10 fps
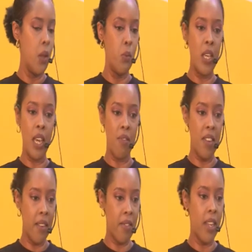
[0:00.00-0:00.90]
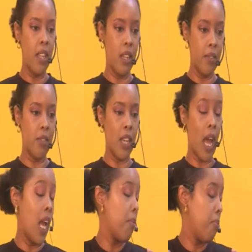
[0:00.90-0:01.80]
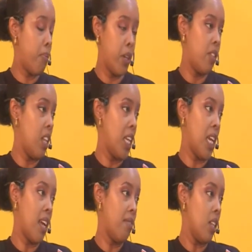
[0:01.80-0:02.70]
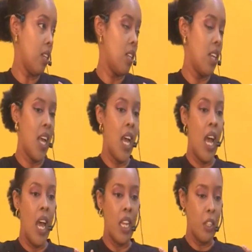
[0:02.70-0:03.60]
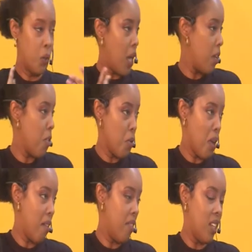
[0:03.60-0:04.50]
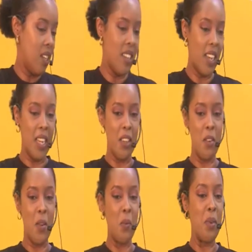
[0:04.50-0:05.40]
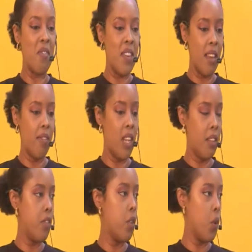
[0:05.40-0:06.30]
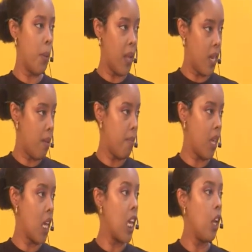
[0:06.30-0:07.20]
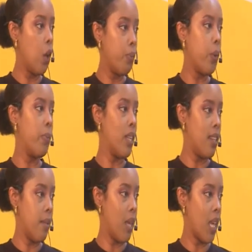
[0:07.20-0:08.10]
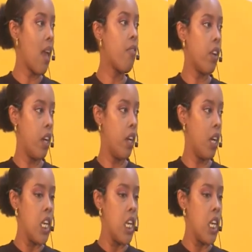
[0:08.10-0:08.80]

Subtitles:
We have never lived, I personally, I haven't. I know you haven't. We've never lived through a pandemic, a global pandemic, ever.